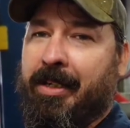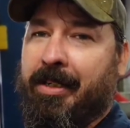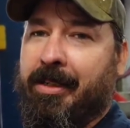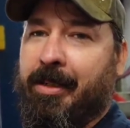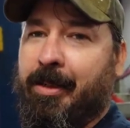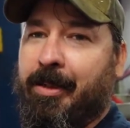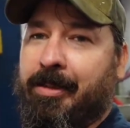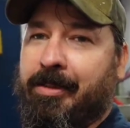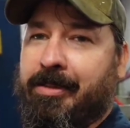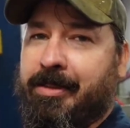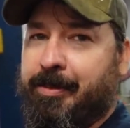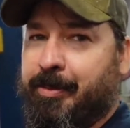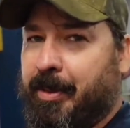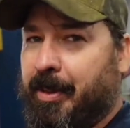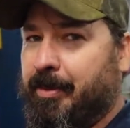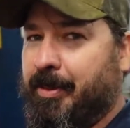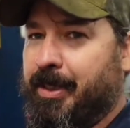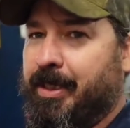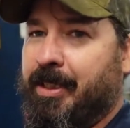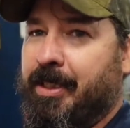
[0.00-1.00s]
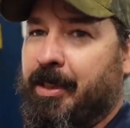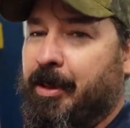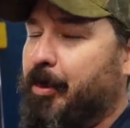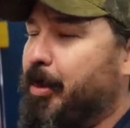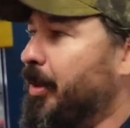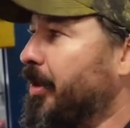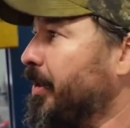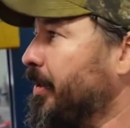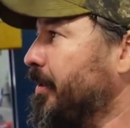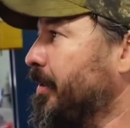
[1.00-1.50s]
I could have just probably done it in the
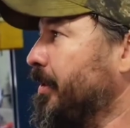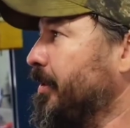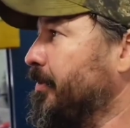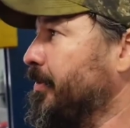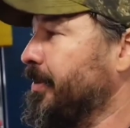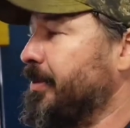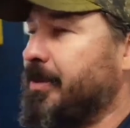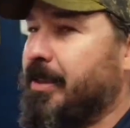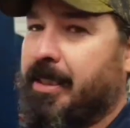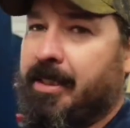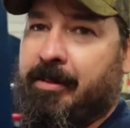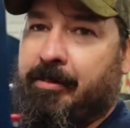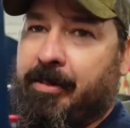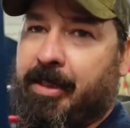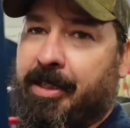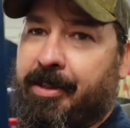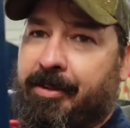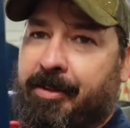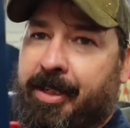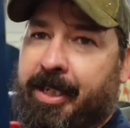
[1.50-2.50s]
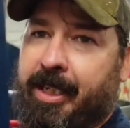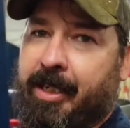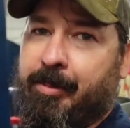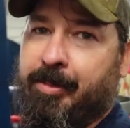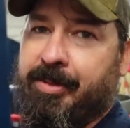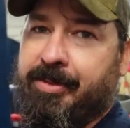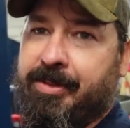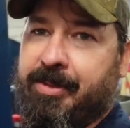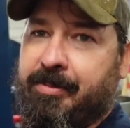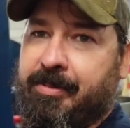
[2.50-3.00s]
parking lot with like a bottle cap
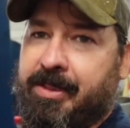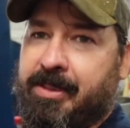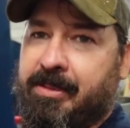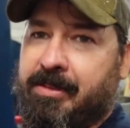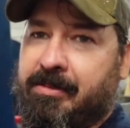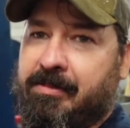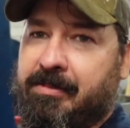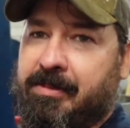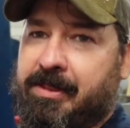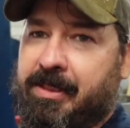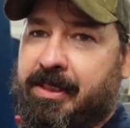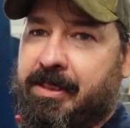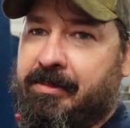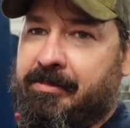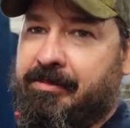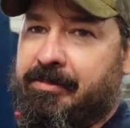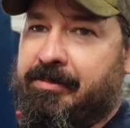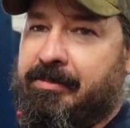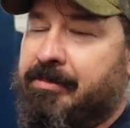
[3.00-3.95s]
or something instead of,